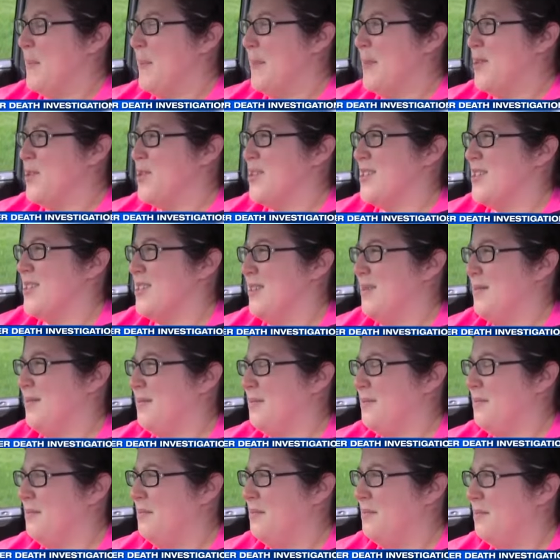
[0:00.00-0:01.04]
This
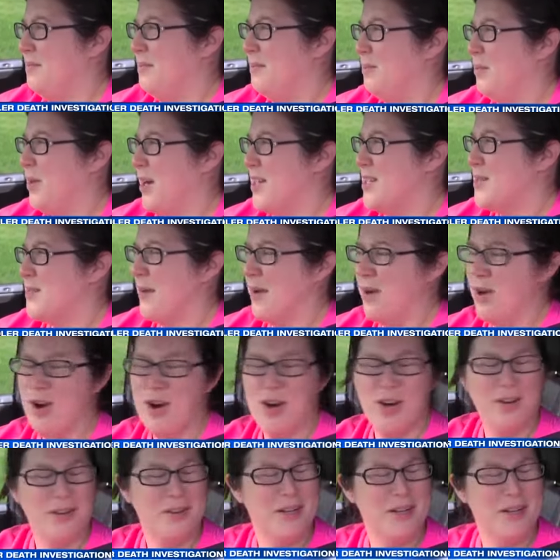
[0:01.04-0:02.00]
breaks my heart.